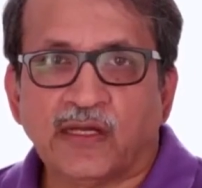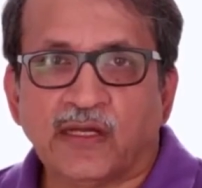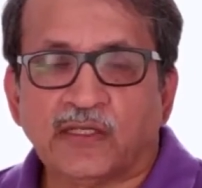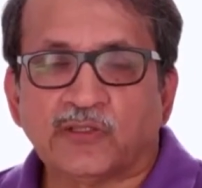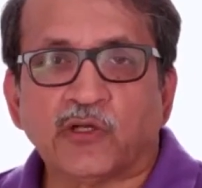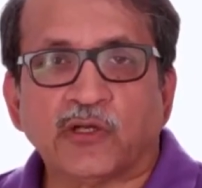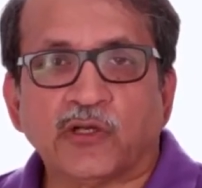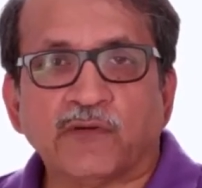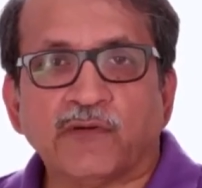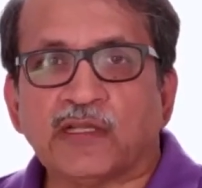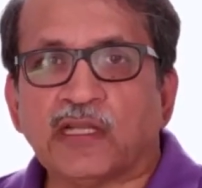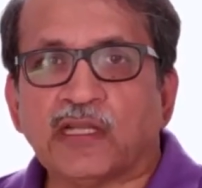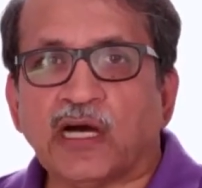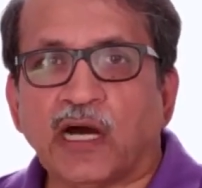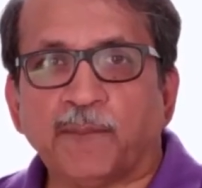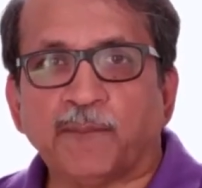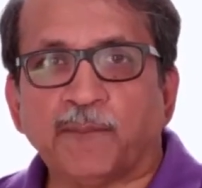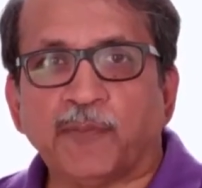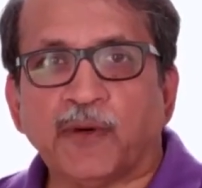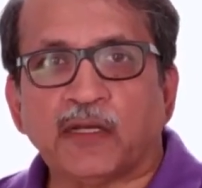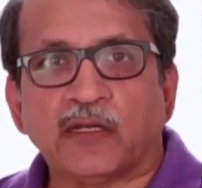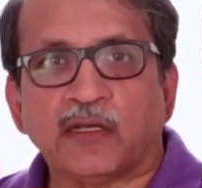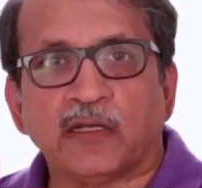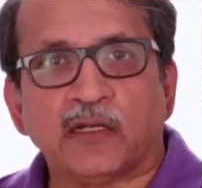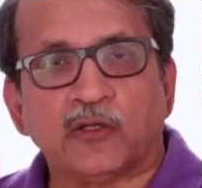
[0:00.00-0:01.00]
So even
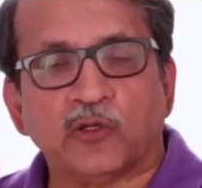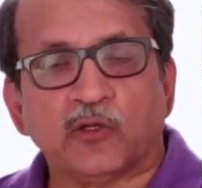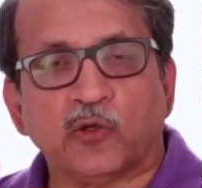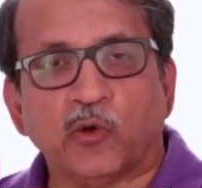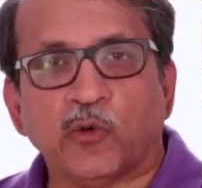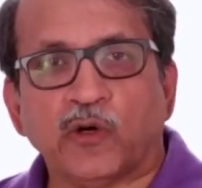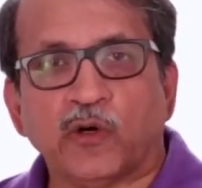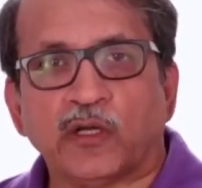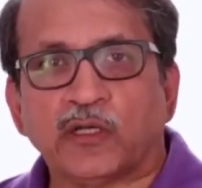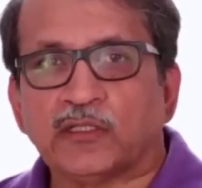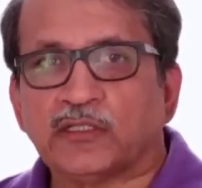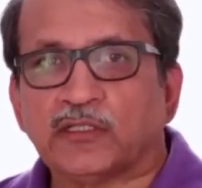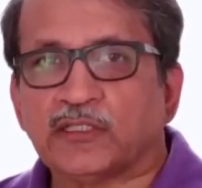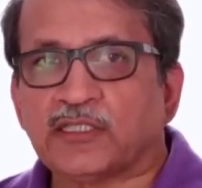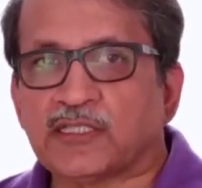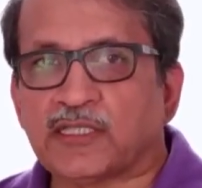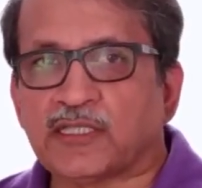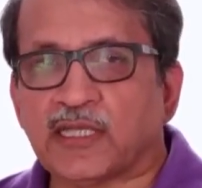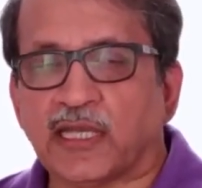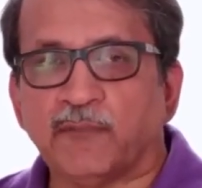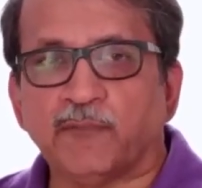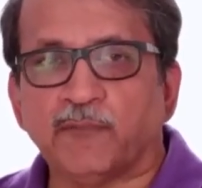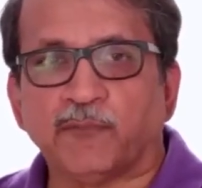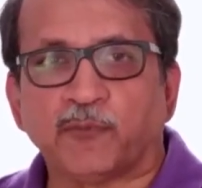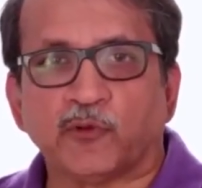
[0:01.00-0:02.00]
upper, lower,
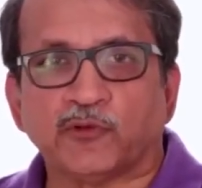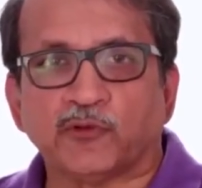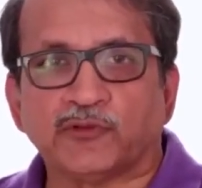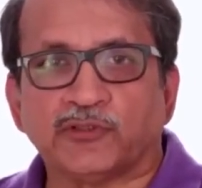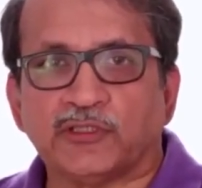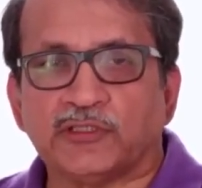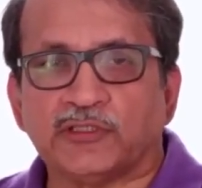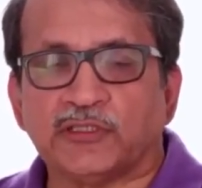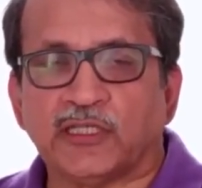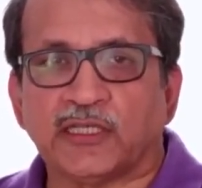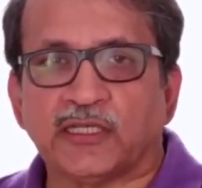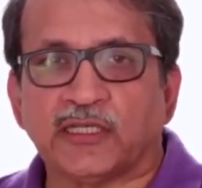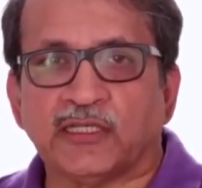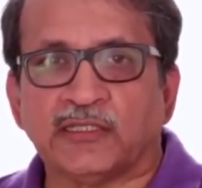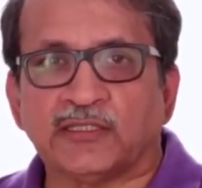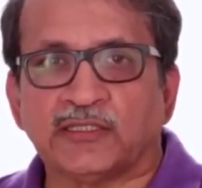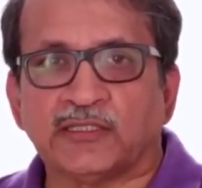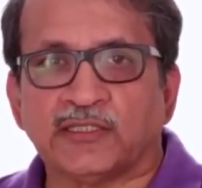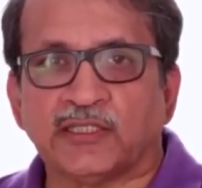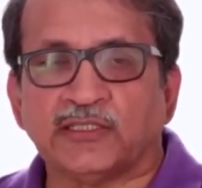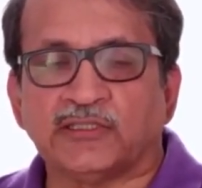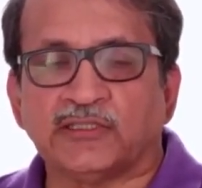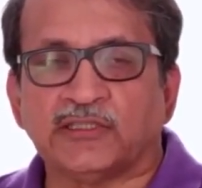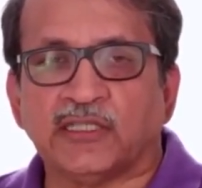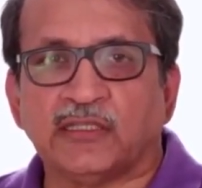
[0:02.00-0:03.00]
same procedure,
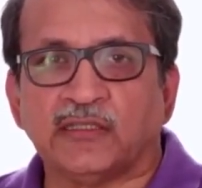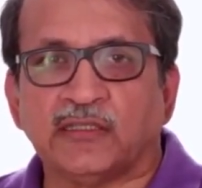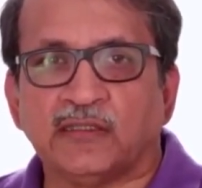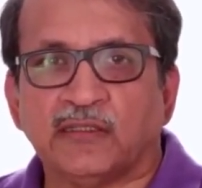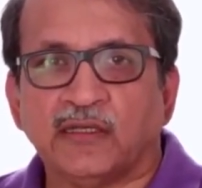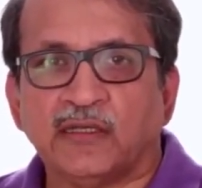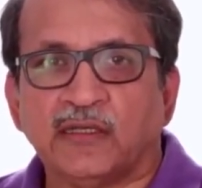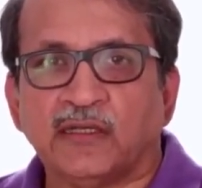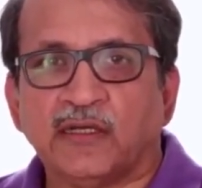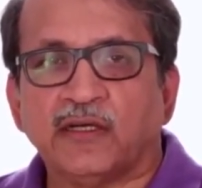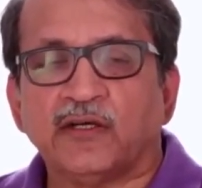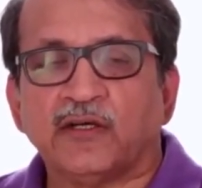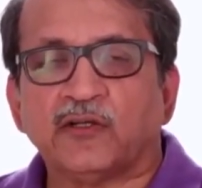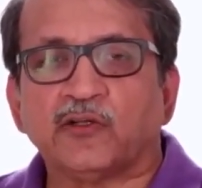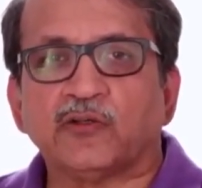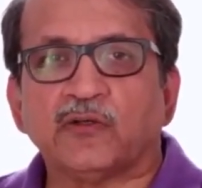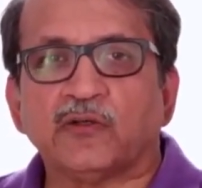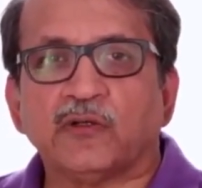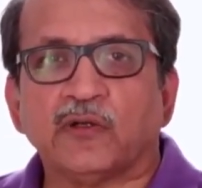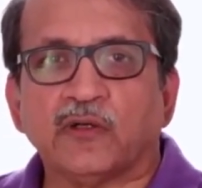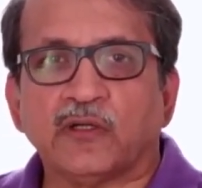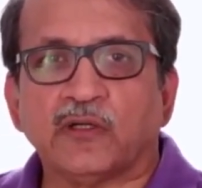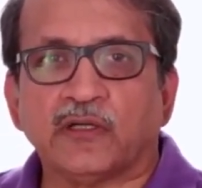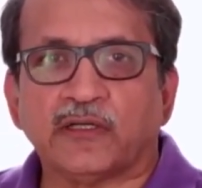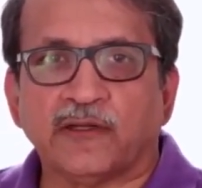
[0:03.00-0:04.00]
incision,
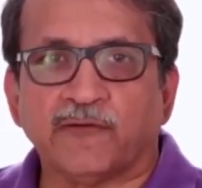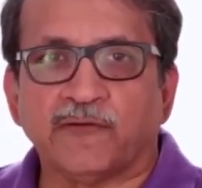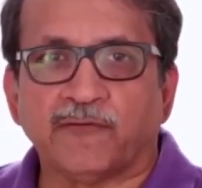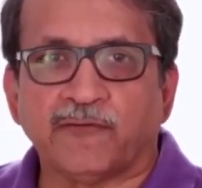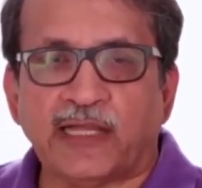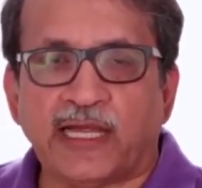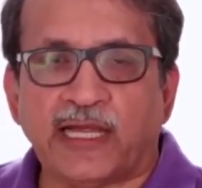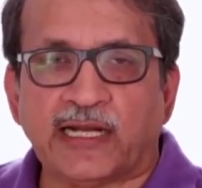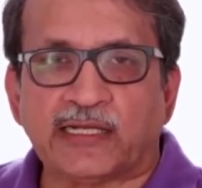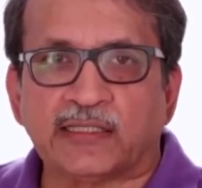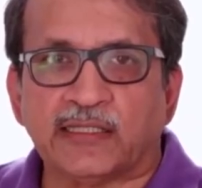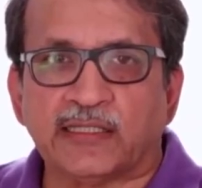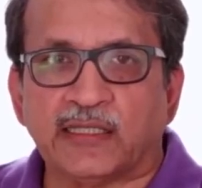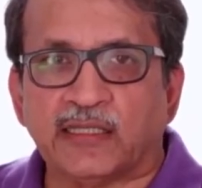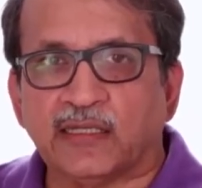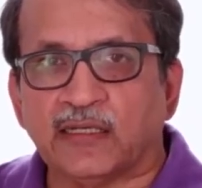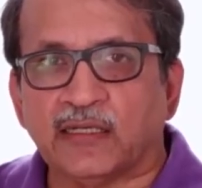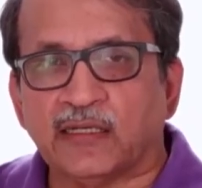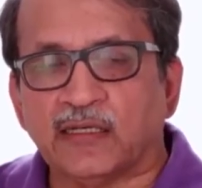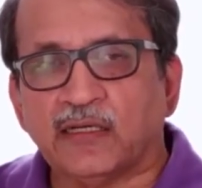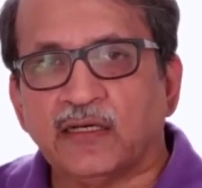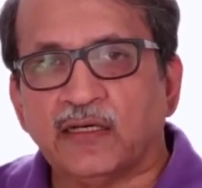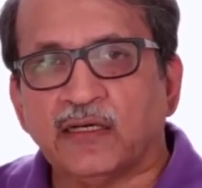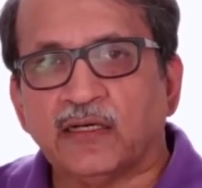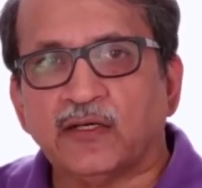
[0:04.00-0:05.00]

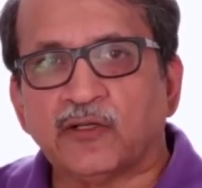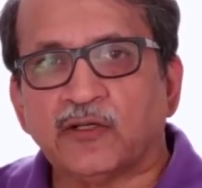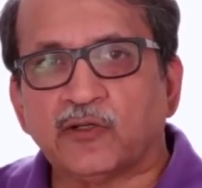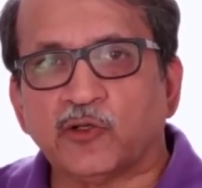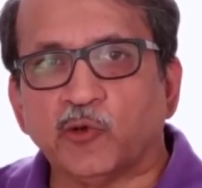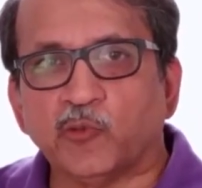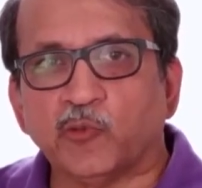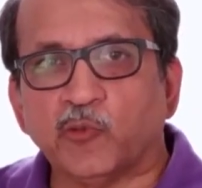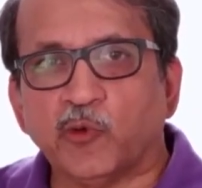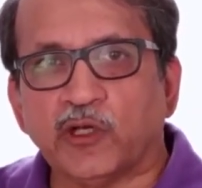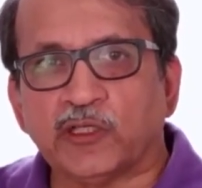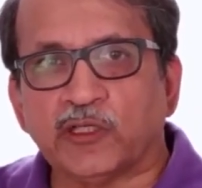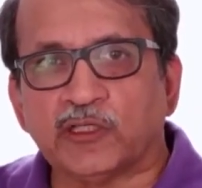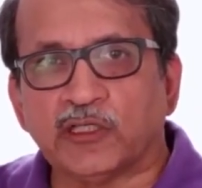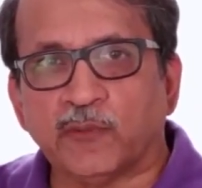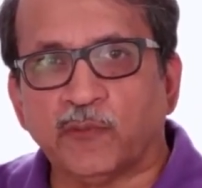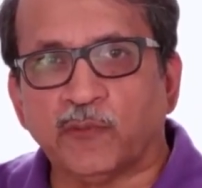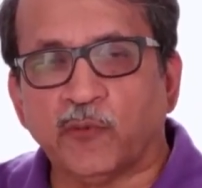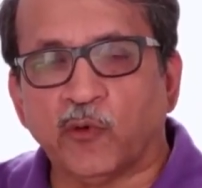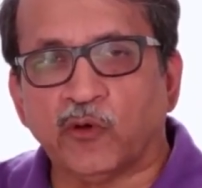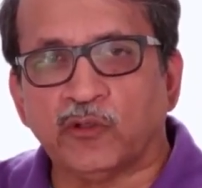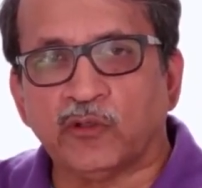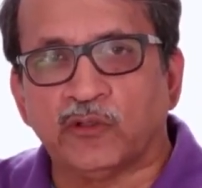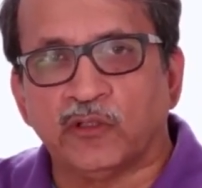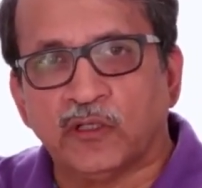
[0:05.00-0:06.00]
reflecting, removing the
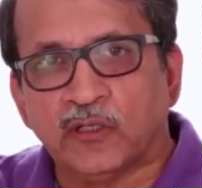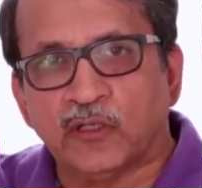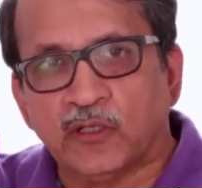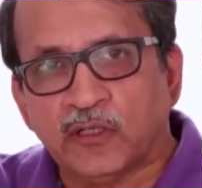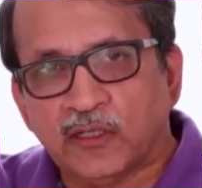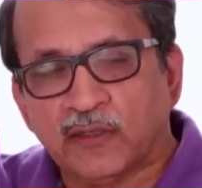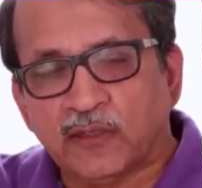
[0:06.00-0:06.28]
bone.